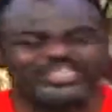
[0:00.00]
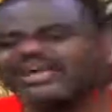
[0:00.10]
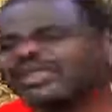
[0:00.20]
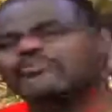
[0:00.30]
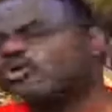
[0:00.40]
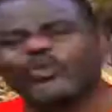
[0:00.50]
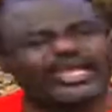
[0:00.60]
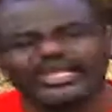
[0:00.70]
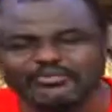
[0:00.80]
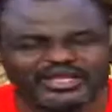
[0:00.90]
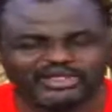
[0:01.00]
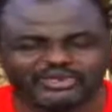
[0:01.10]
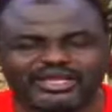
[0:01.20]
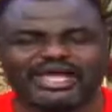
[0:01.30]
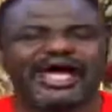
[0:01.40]
Now let me quickly
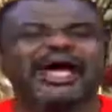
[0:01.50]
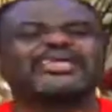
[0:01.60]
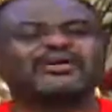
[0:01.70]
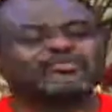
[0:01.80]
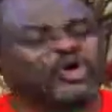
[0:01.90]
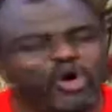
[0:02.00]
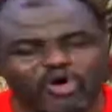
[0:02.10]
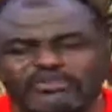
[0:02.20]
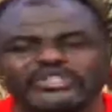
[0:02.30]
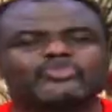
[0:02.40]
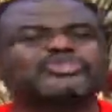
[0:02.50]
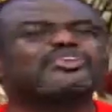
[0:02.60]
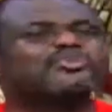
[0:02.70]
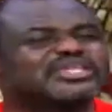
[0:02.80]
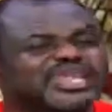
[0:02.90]
mention, I am coming to
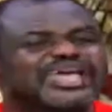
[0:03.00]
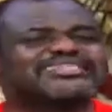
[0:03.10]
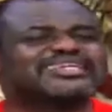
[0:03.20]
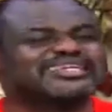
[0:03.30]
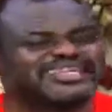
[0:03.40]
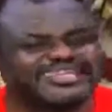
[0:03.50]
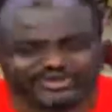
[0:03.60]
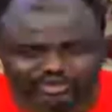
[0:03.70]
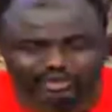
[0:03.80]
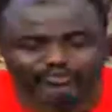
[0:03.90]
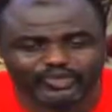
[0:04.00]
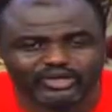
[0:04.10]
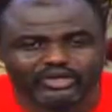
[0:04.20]
the United Kingdom,